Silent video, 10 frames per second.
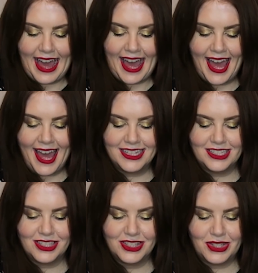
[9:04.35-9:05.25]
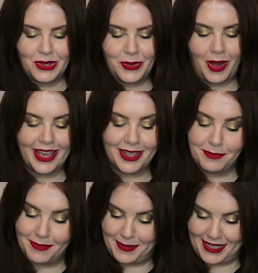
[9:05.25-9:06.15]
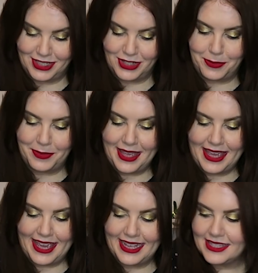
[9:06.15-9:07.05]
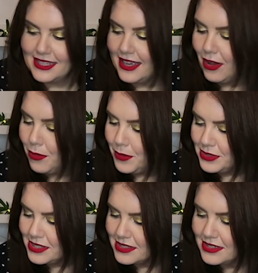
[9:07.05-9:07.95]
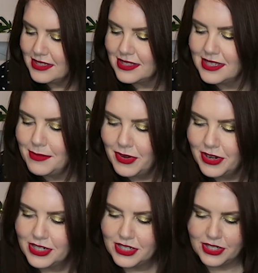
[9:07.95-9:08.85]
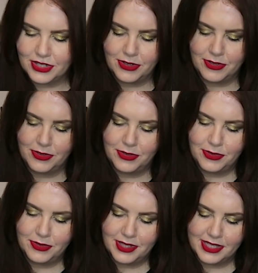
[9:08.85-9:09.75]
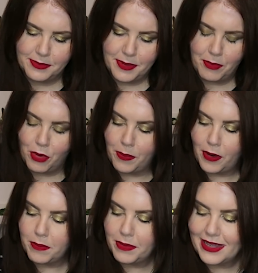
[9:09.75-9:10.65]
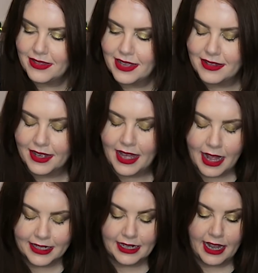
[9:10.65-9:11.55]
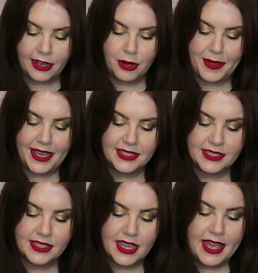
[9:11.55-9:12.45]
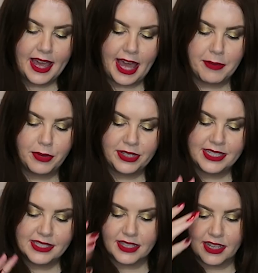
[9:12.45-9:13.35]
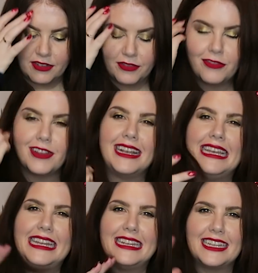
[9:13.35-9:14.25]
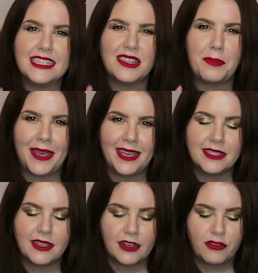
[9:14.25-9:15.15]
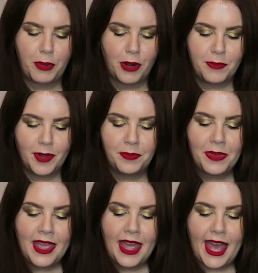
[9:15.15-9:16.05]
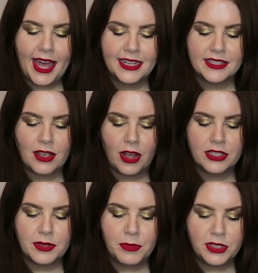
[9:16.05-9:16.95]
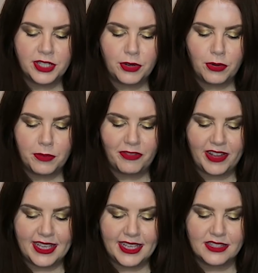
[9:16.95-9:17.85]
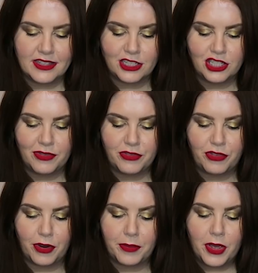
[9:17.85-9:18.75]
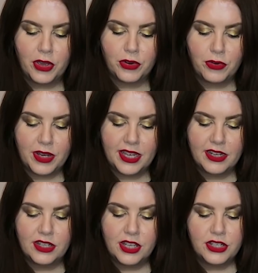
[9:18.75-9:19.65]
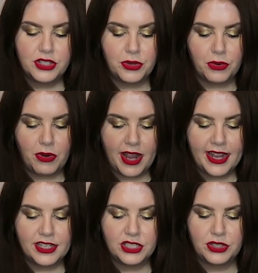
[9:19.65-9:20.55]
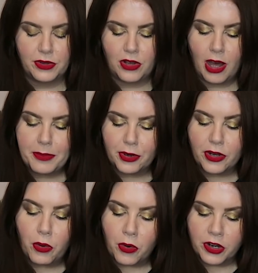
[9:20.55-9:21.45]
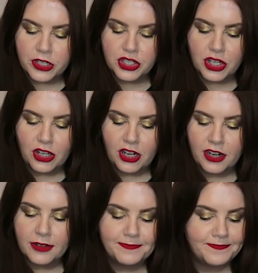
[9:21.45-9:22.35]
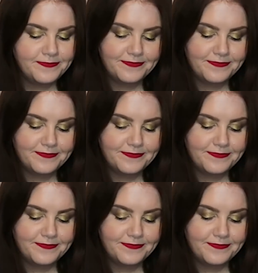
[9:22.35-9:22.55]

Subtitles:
And so I picked it up. It's almost similar to, it's a bit more purpley than the Caddy Lacquer base, but it is kind of leaning into the pink side of purple, and it's got multi-chrome flakies that shift from green to a red to a coppery orange color.